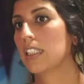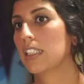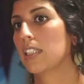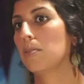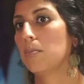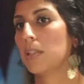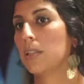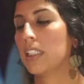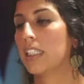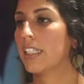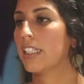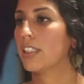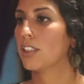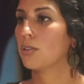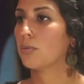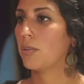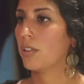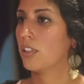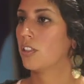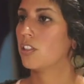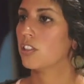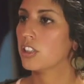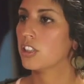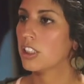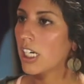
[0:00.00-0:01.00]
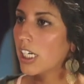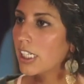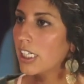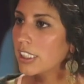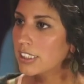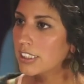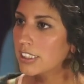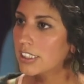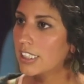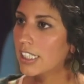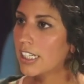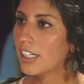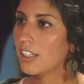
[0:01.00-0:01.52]
Begins when they're young.
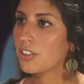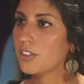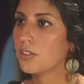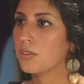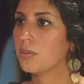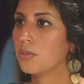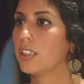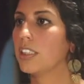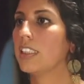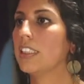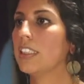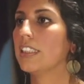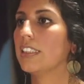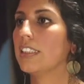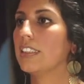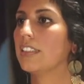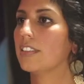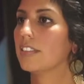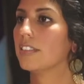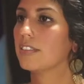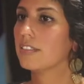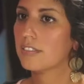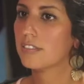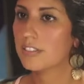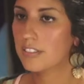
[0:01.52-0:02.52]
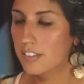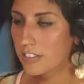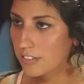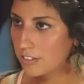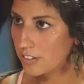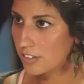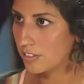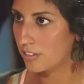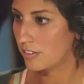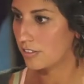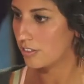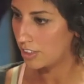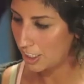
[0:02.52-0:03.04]
How do we
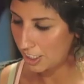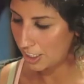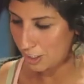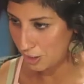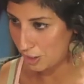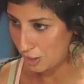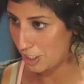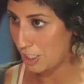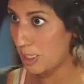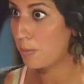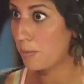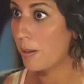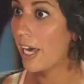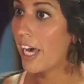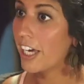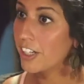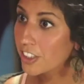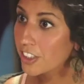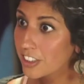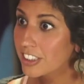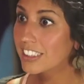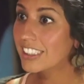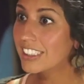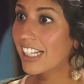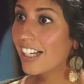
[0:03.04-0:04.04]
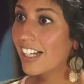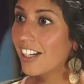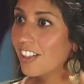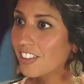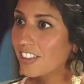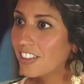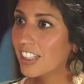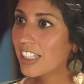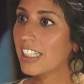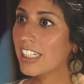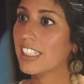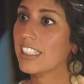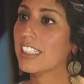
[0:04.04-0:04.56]
cut these patterns out
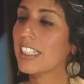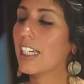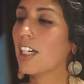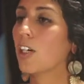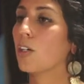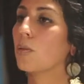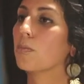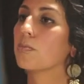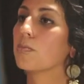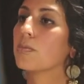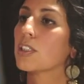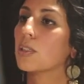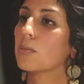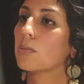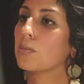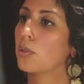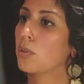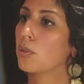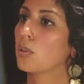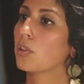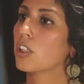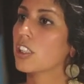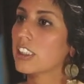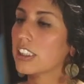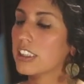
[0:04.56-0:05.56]
and help support